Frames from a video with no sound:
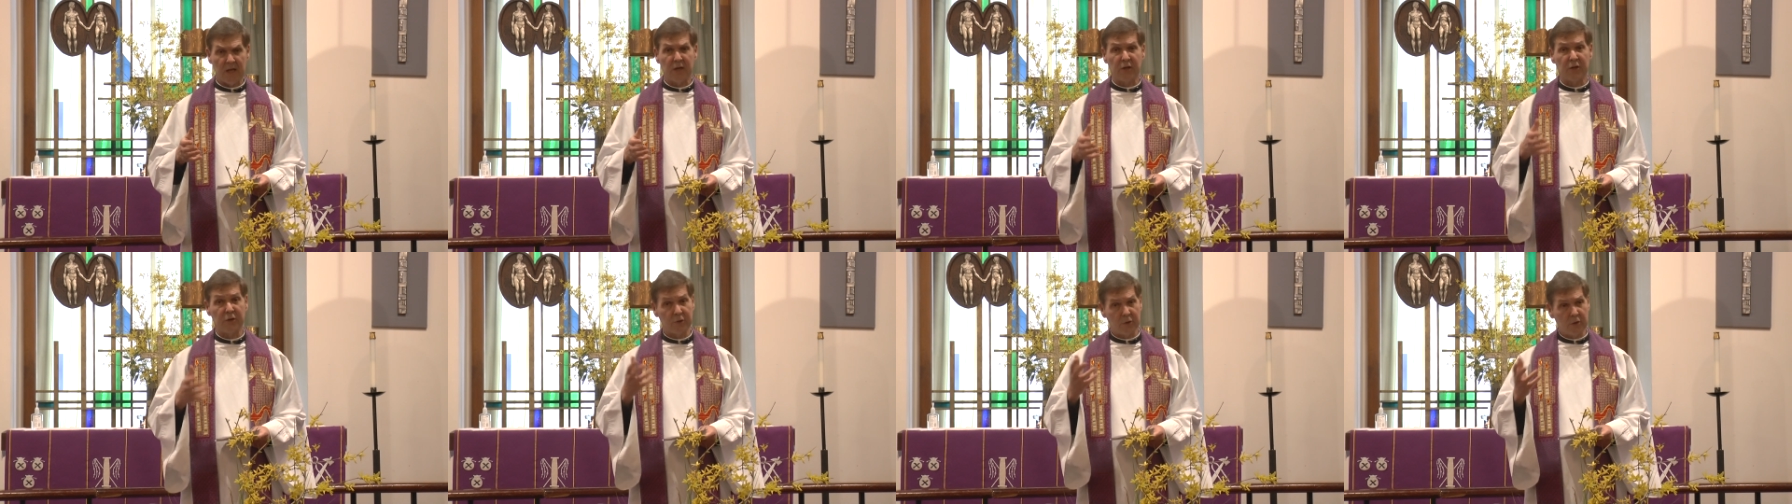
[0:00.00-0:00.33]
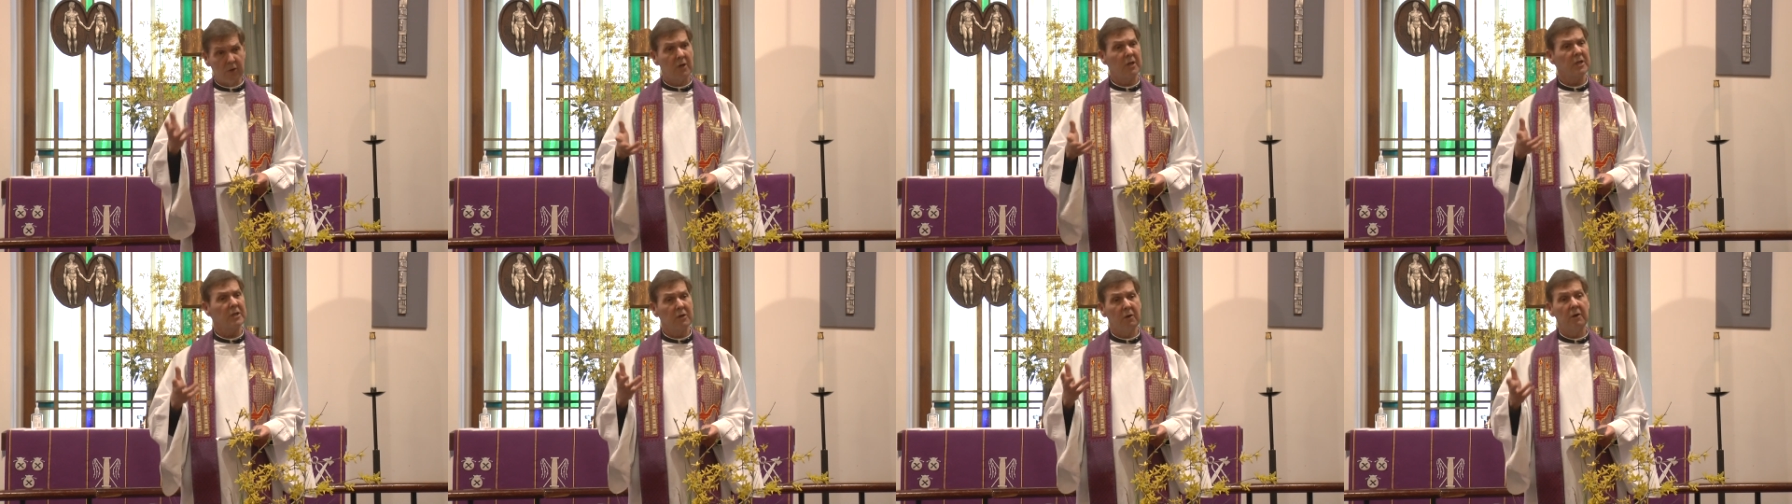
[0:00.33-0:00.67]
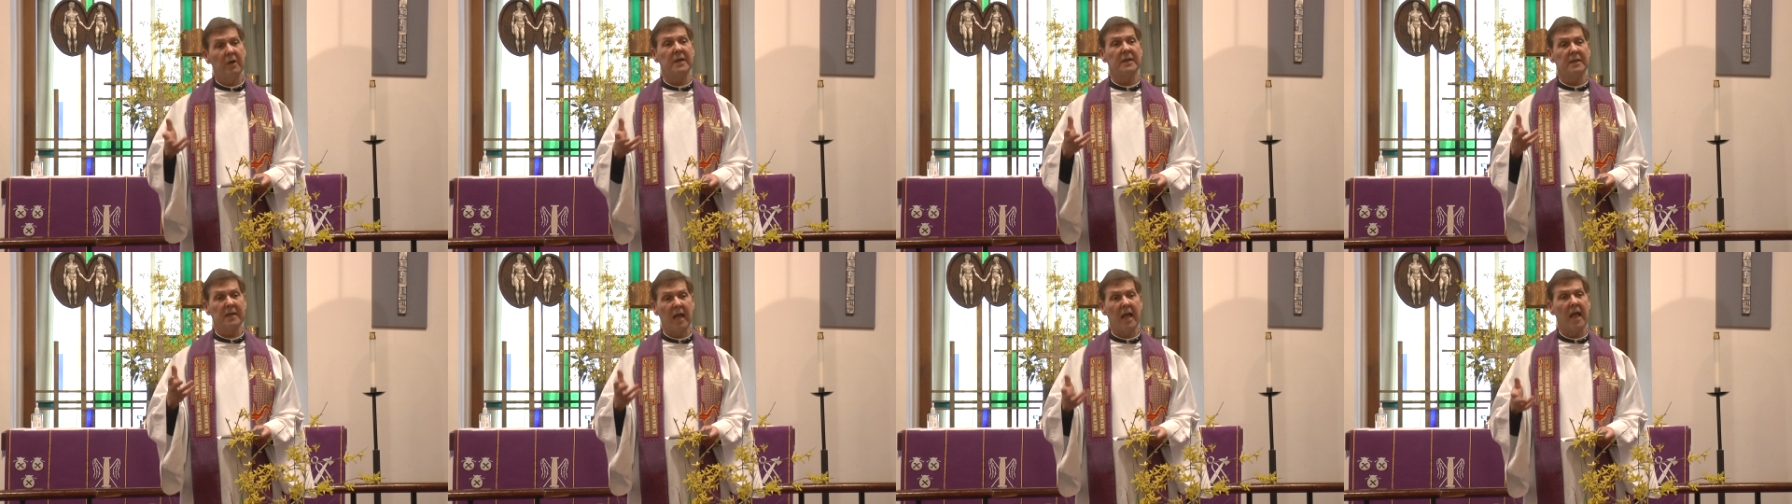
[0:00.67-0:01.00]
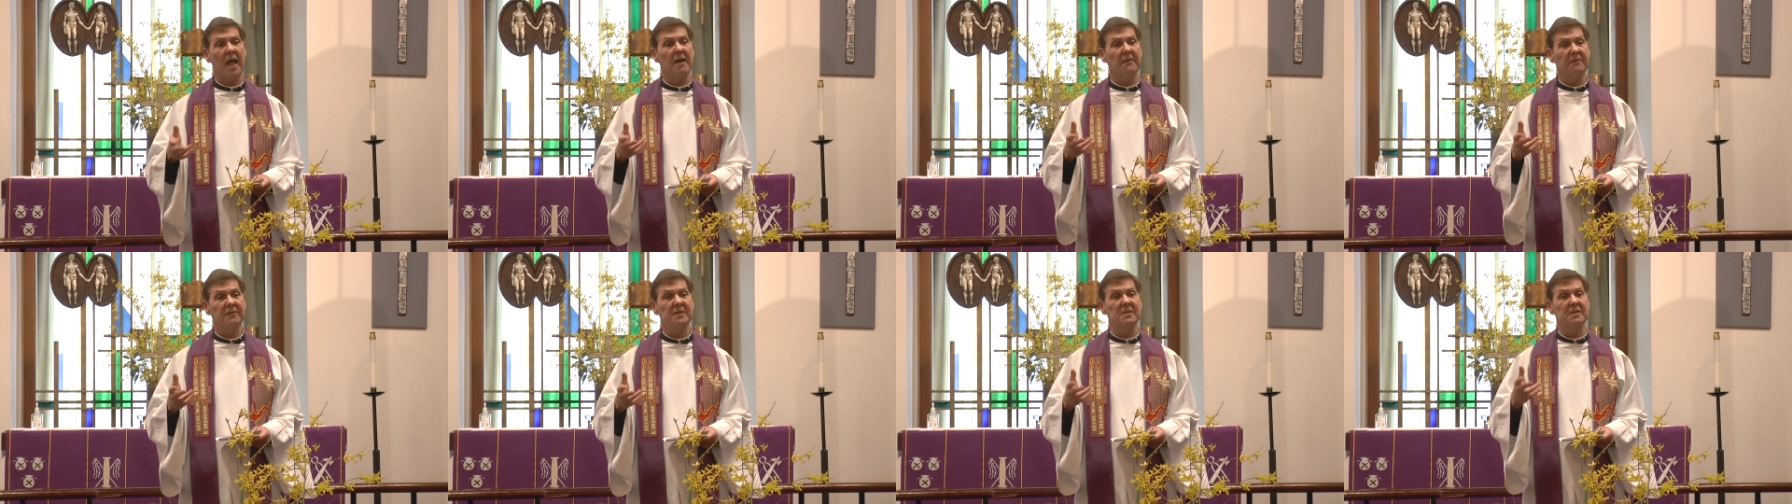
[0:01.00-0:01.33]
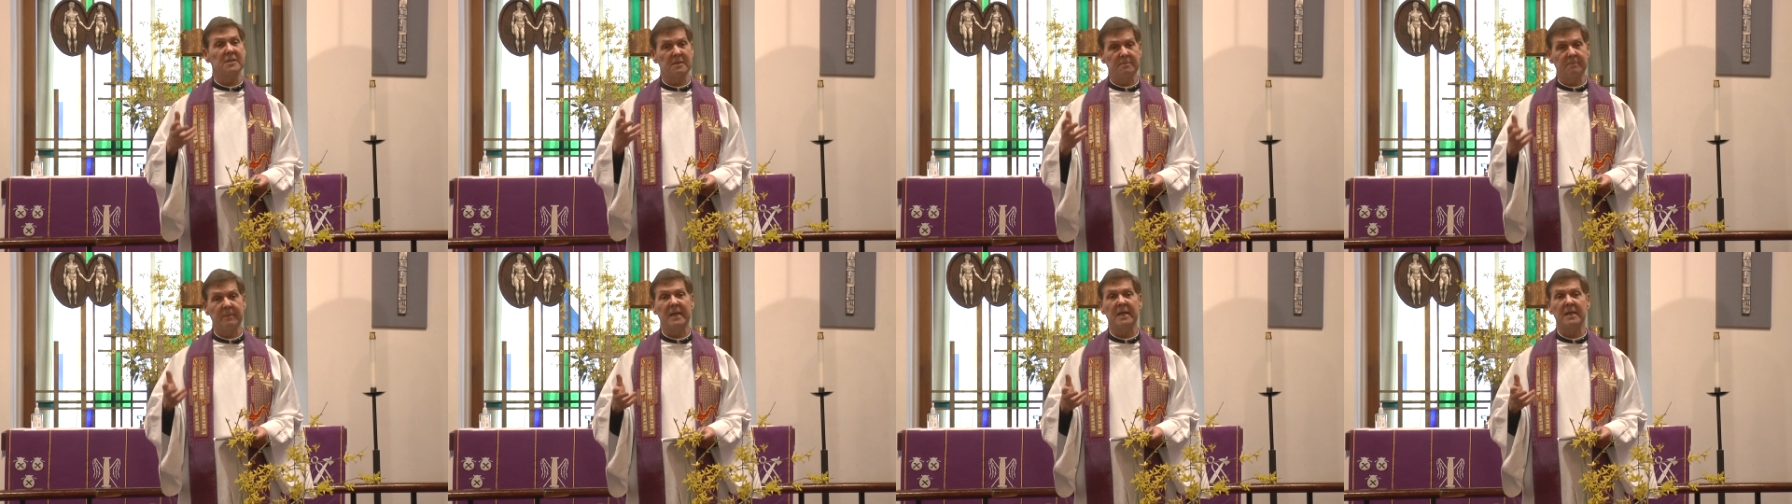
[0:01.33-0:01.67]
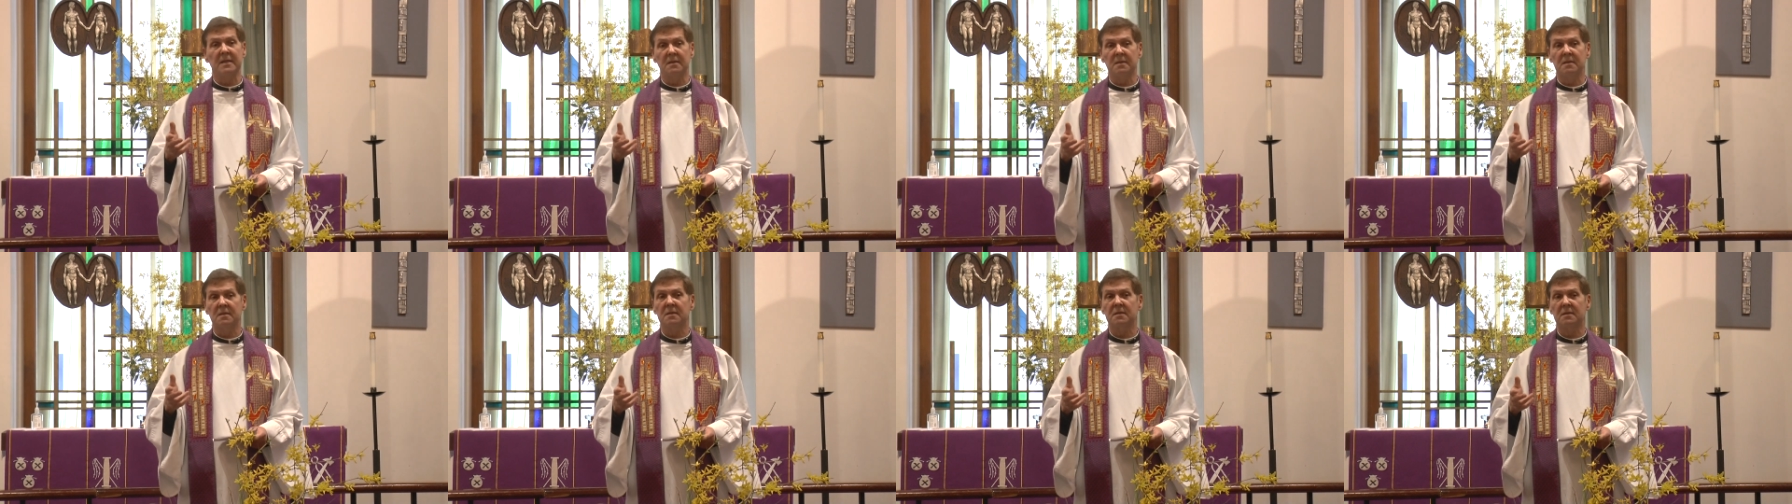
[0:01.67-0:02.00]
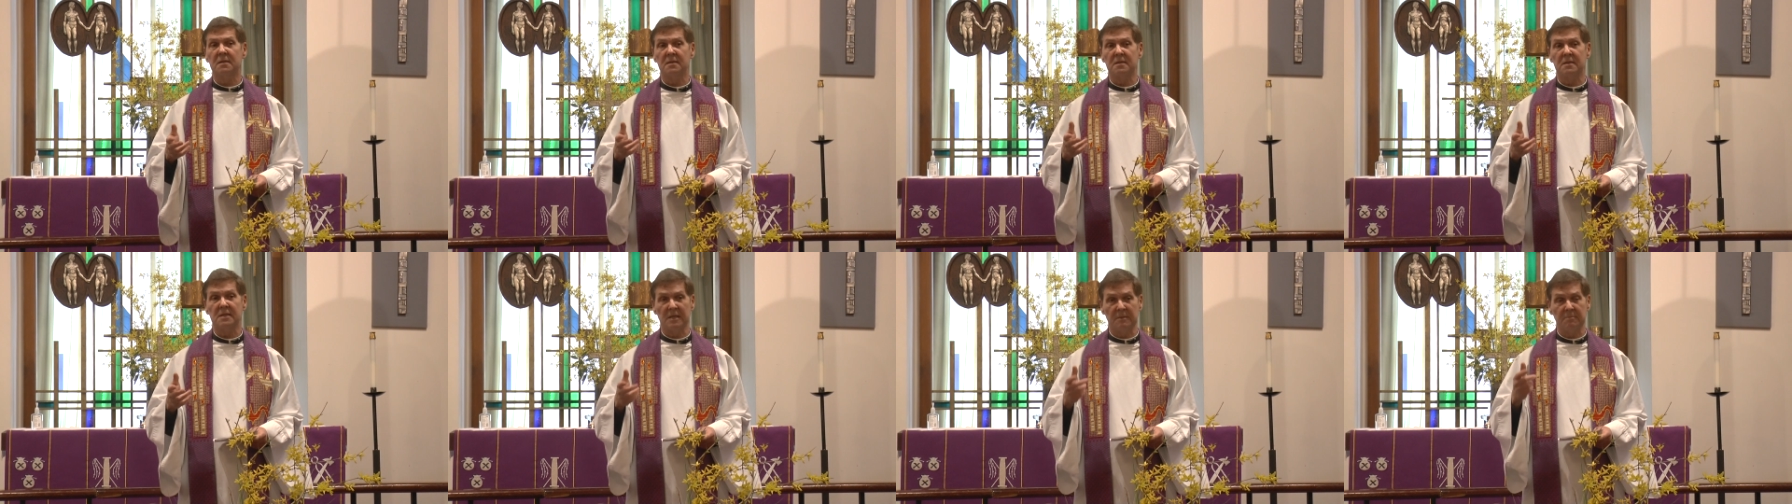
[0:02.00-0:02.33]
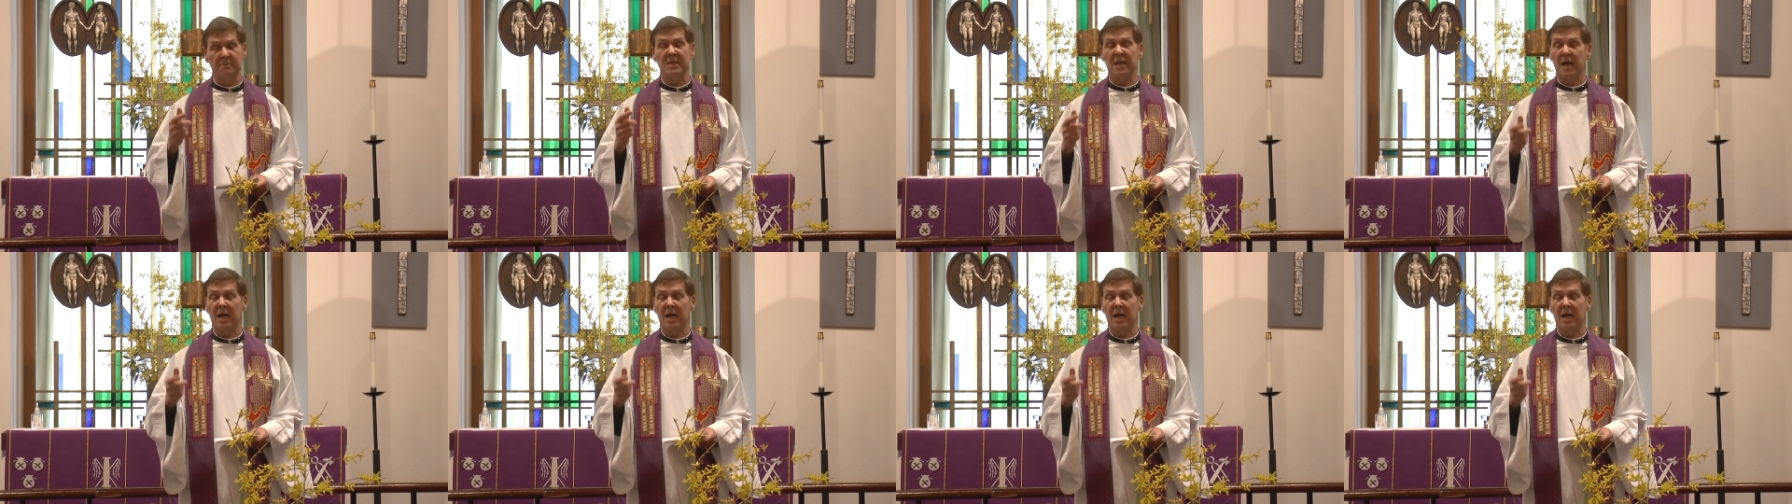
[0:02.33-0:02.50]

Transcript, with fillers: You're going to have to spend some